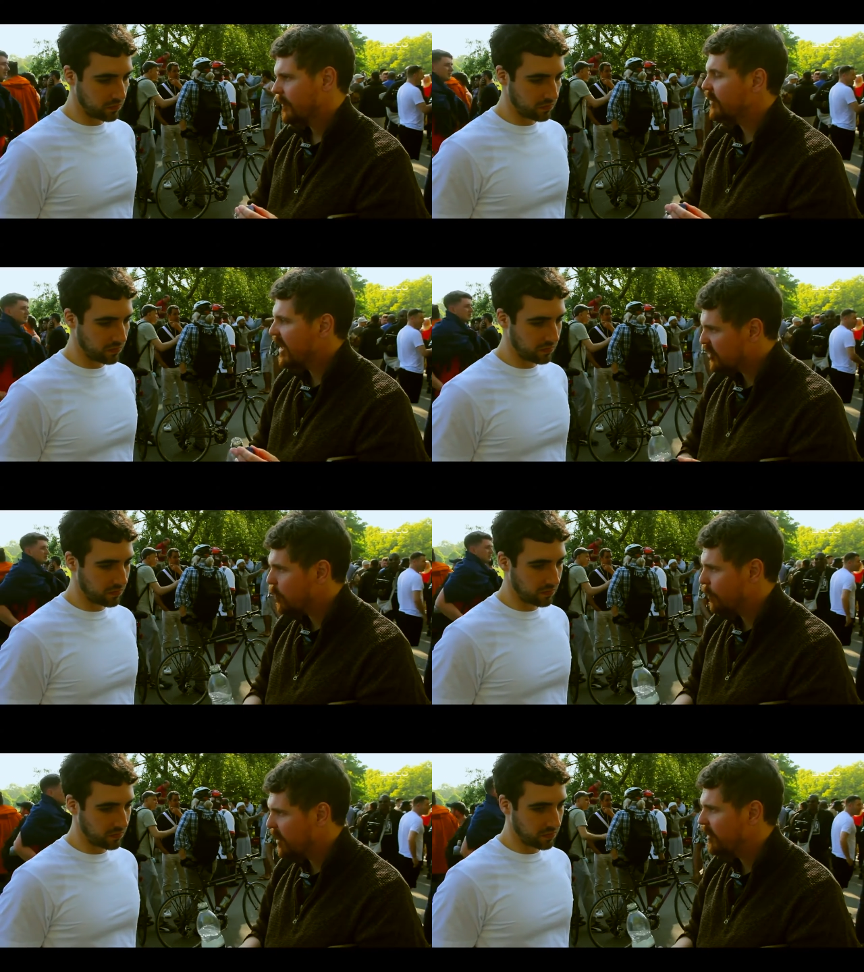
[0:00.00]
Speaker 1: And that's
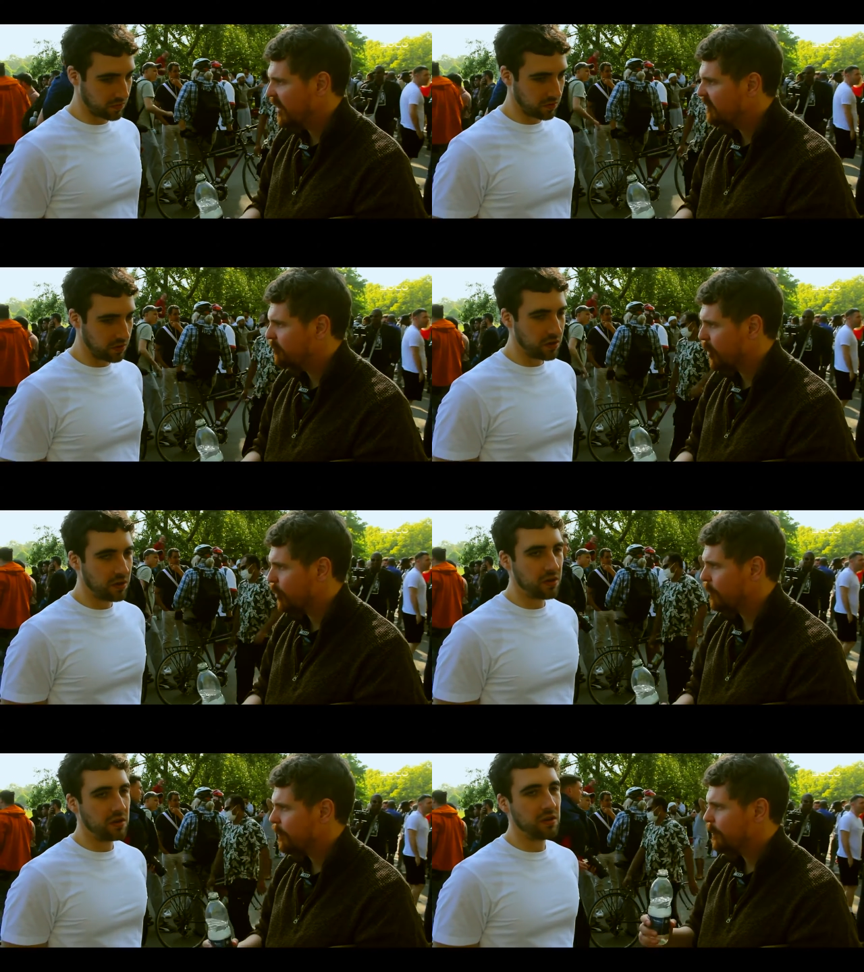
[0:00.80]
what we believe,
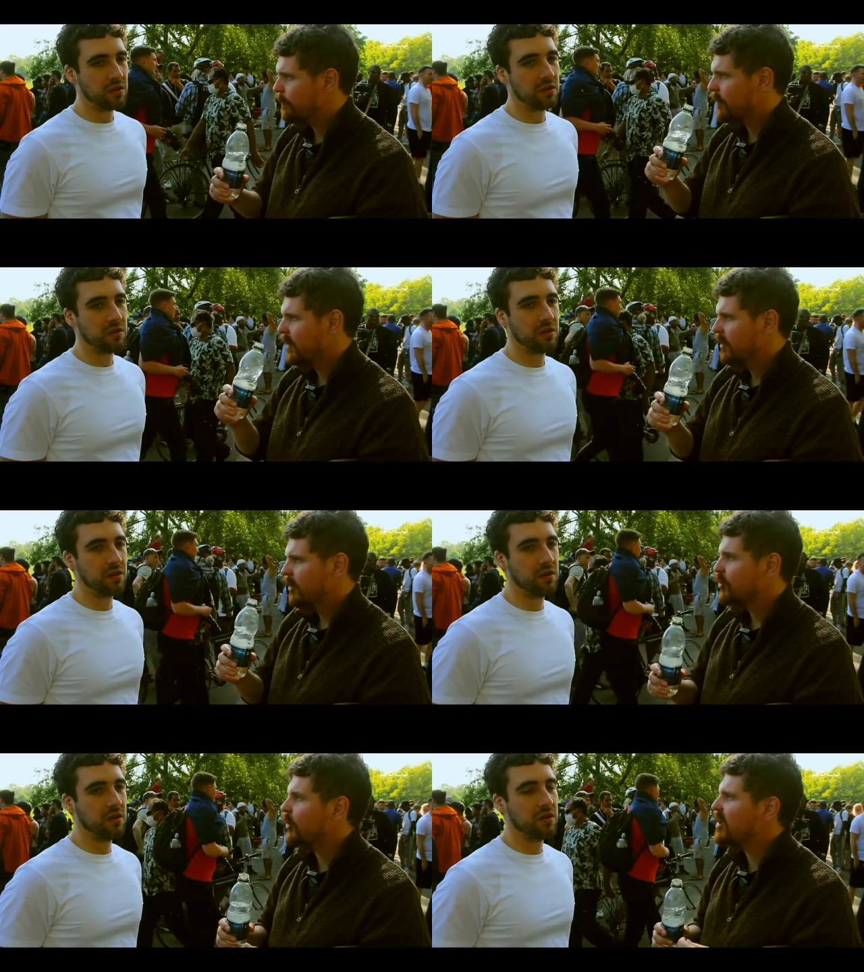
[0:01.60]

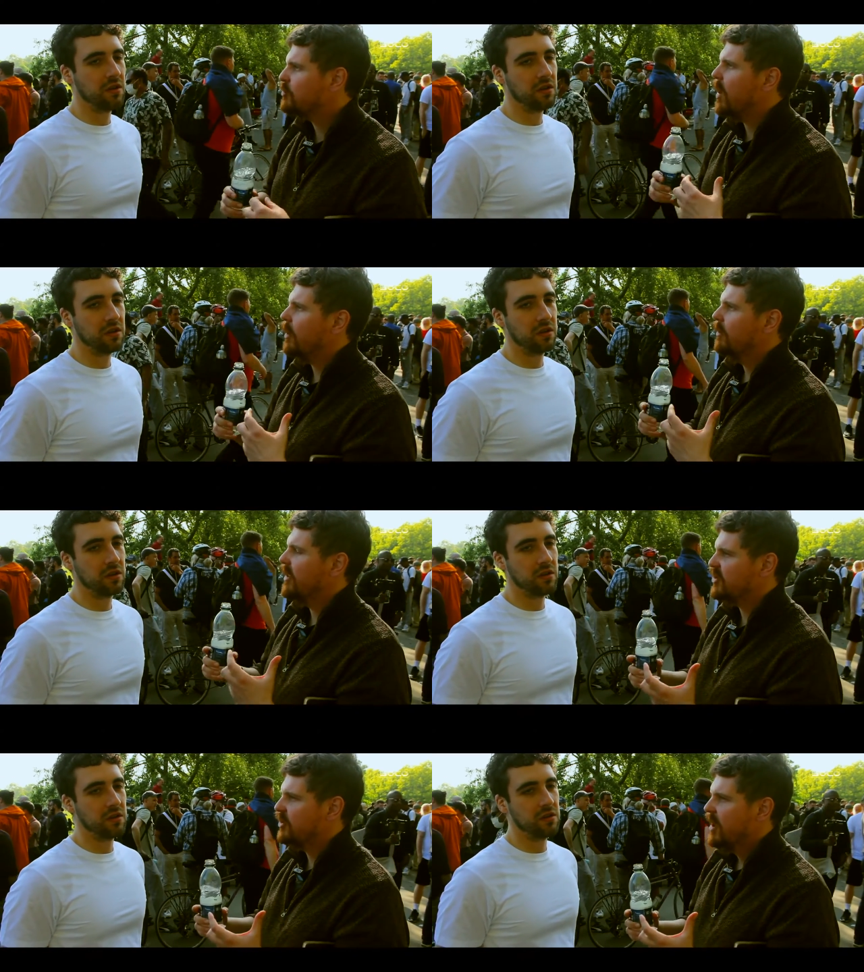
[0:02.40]
bro. So that's what
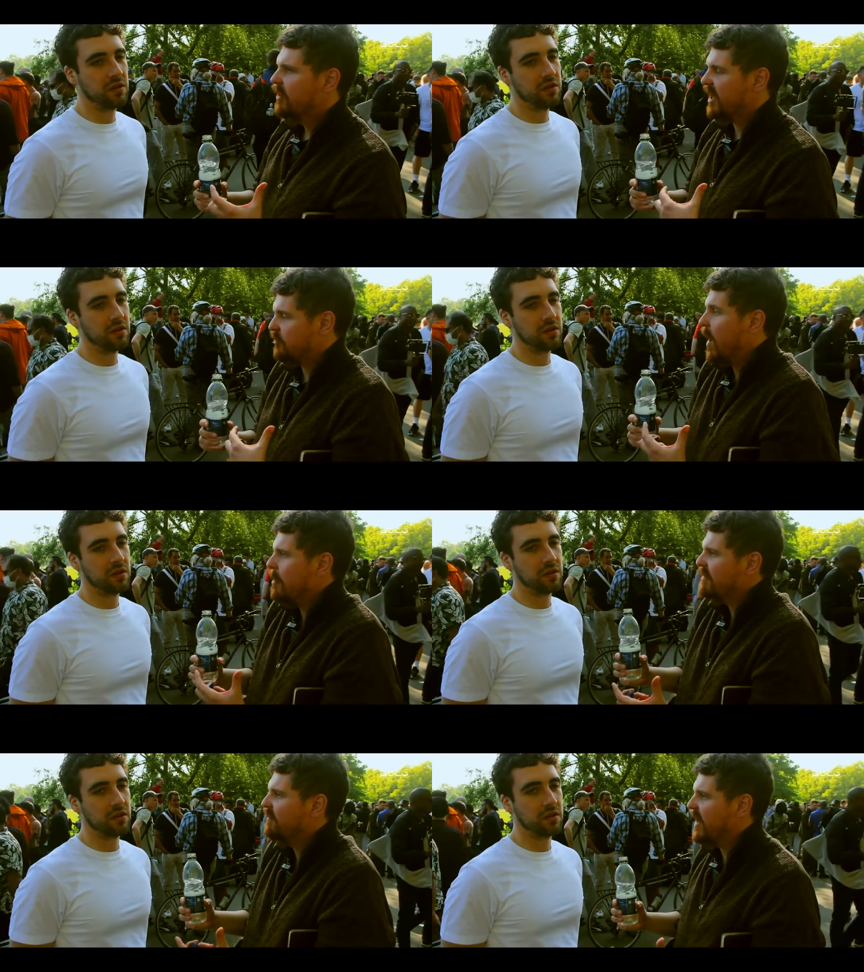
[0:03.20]
that's that's what
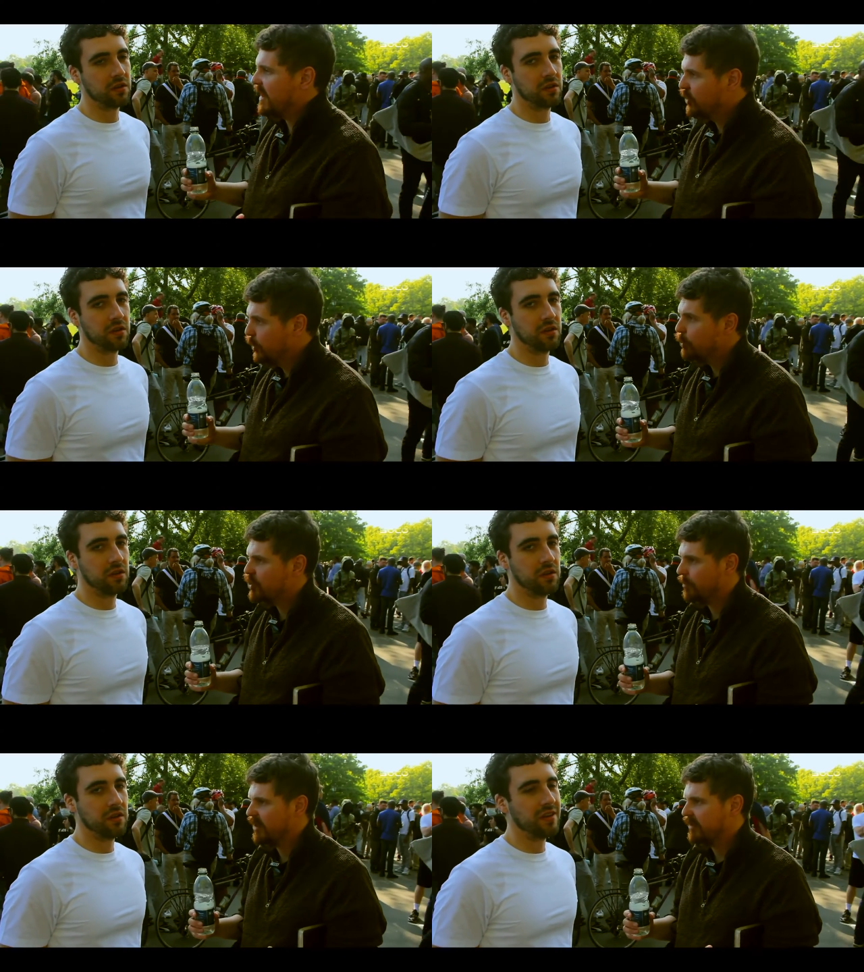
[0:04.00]
I'm inviting you
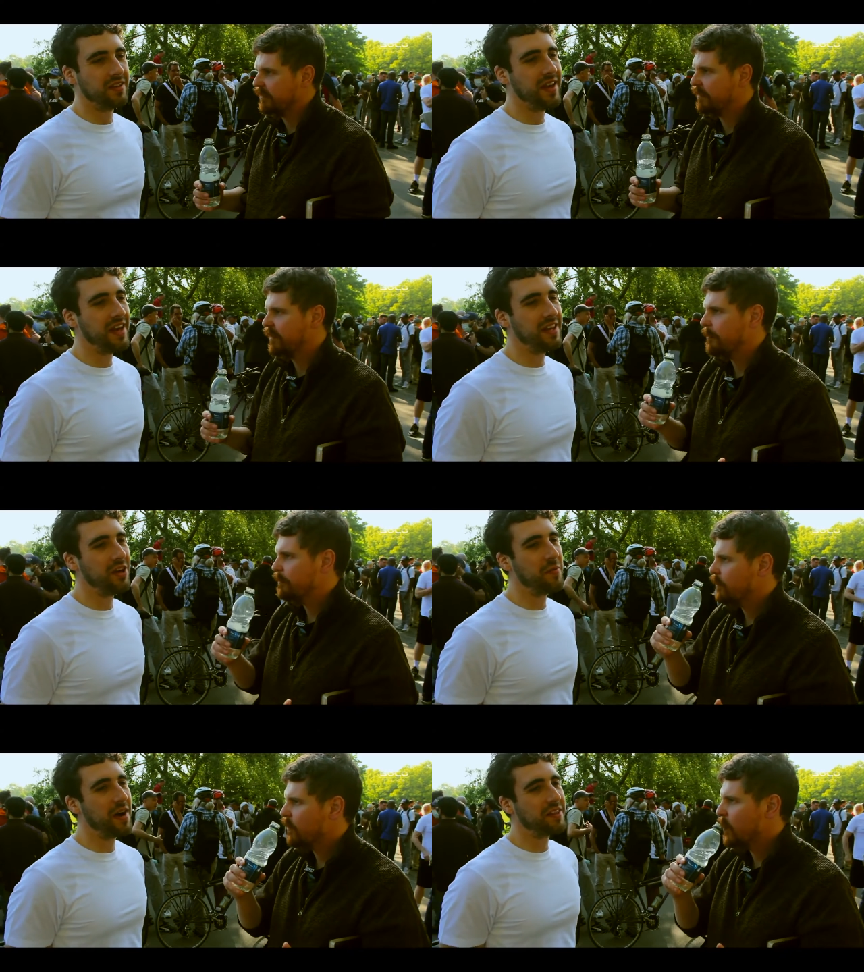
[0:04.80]
to believe. Yeah,
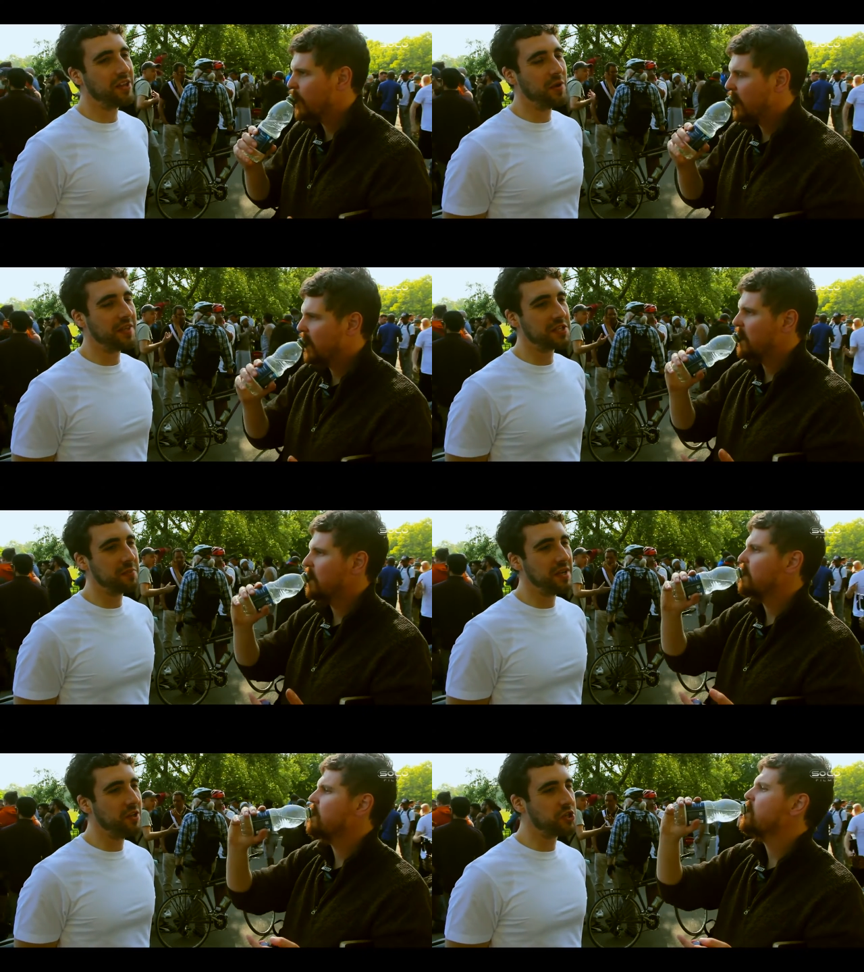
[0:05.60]
Speaker 2: no, but I don't know. It doesn't
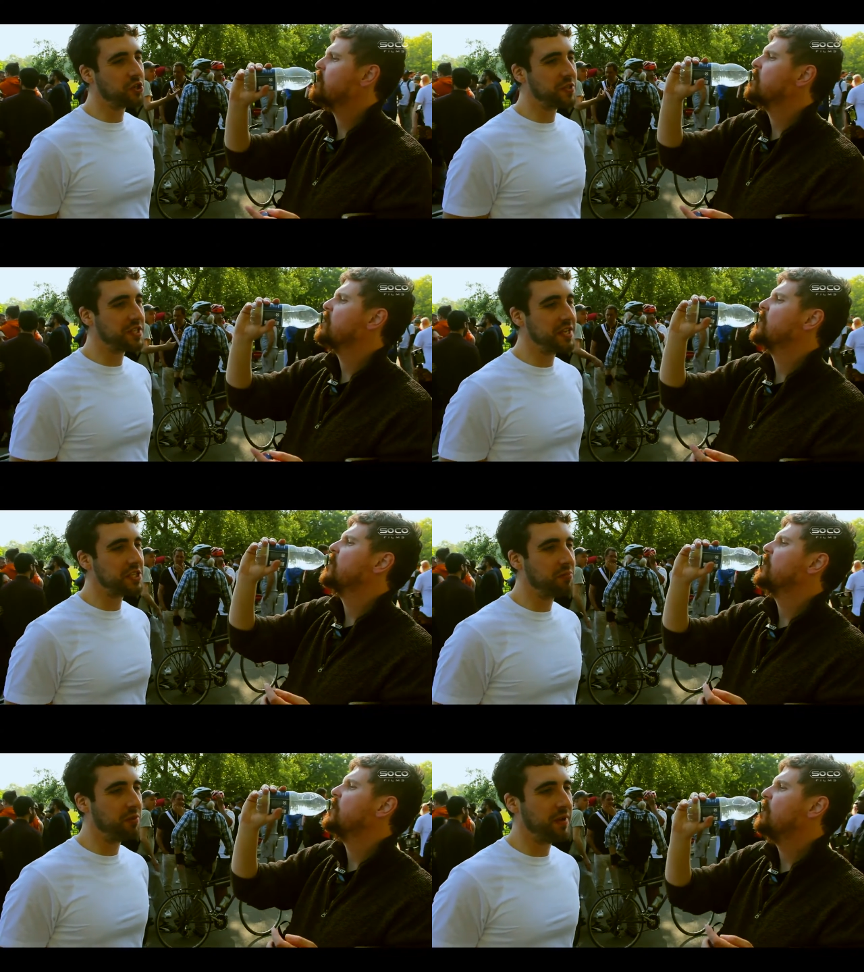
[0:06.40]
make logical sense,
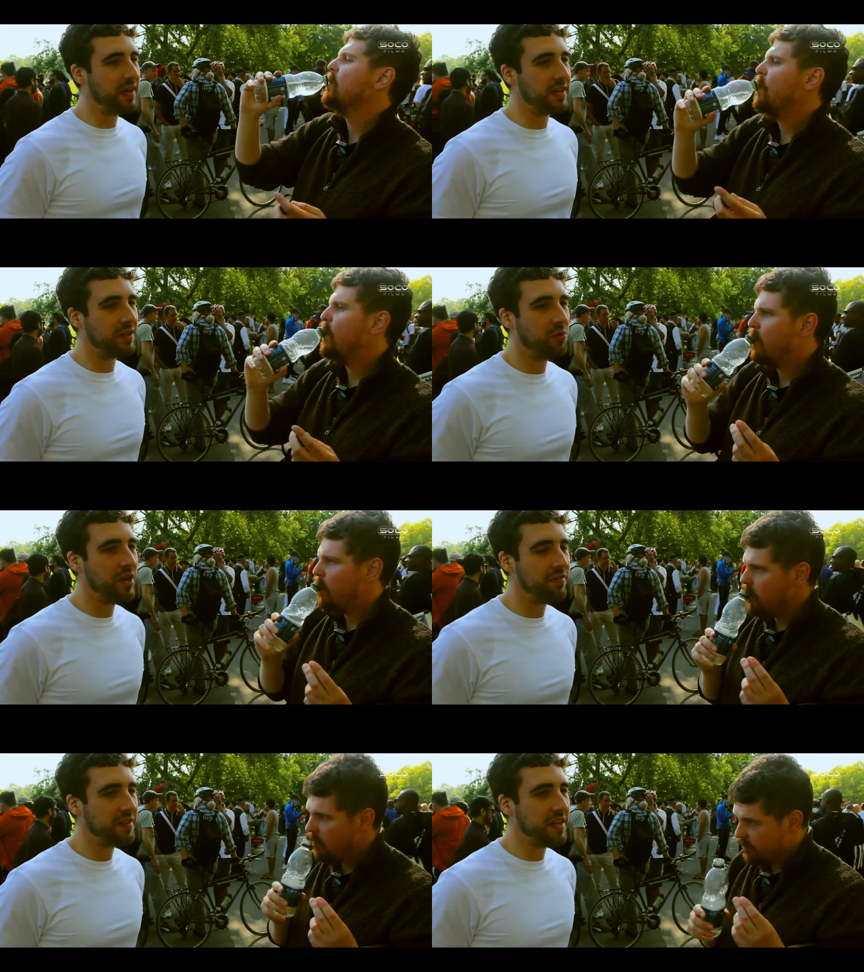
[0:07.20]
Bob.
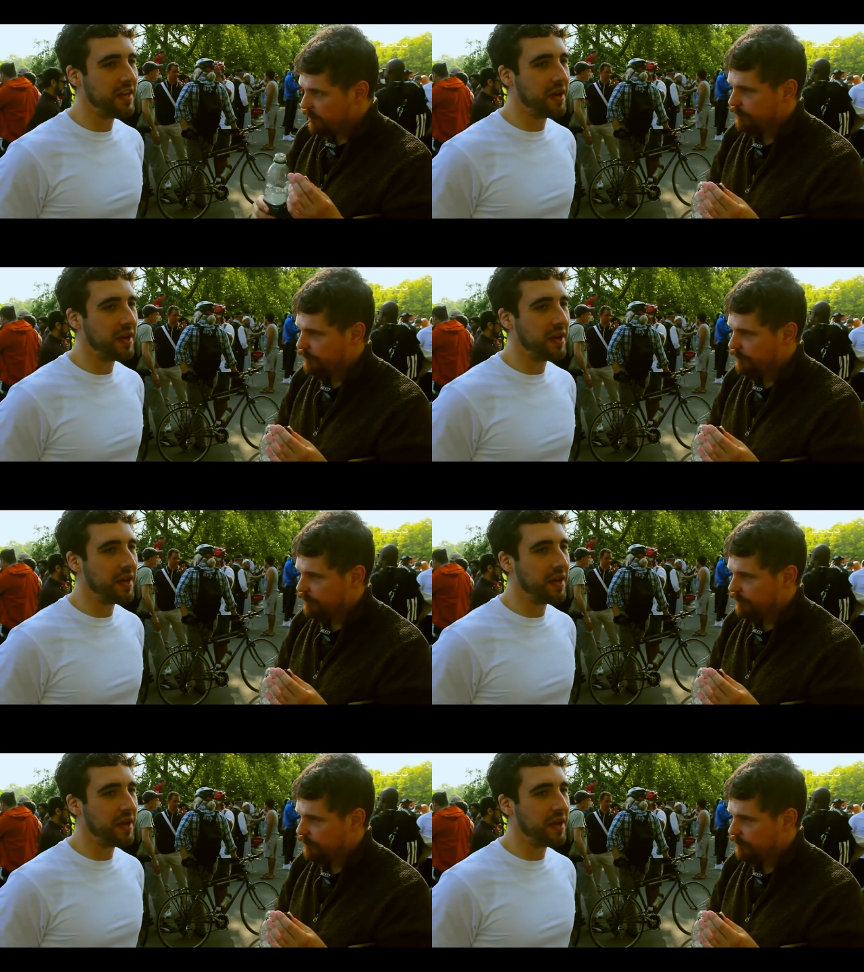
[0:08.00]
What if the